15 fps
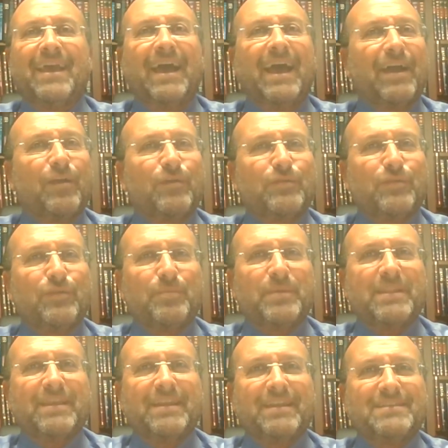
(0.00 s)
I go to the Bet
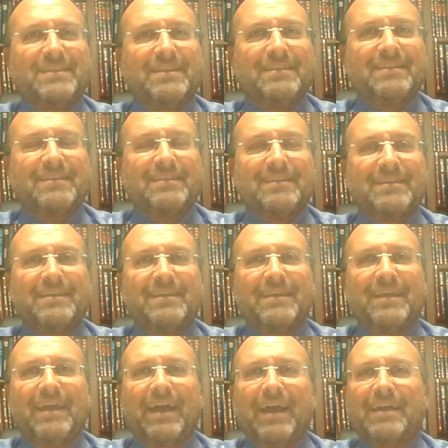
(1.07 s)
Knesset.
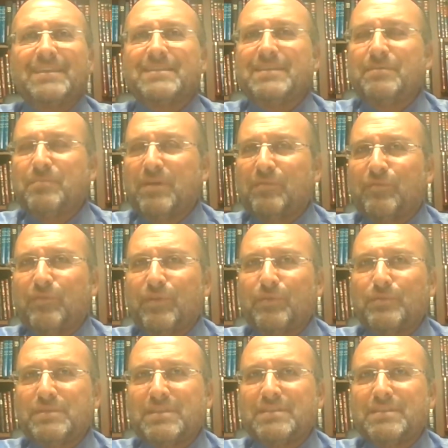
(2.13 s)
I see my friend who
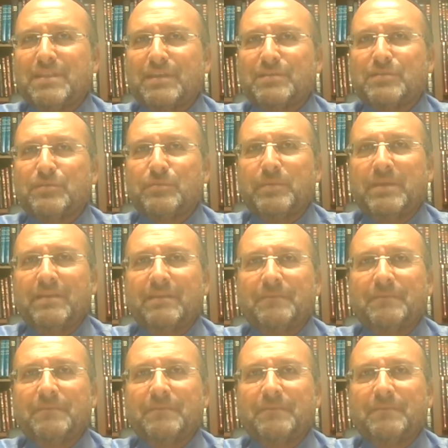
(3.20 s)
sits next to me.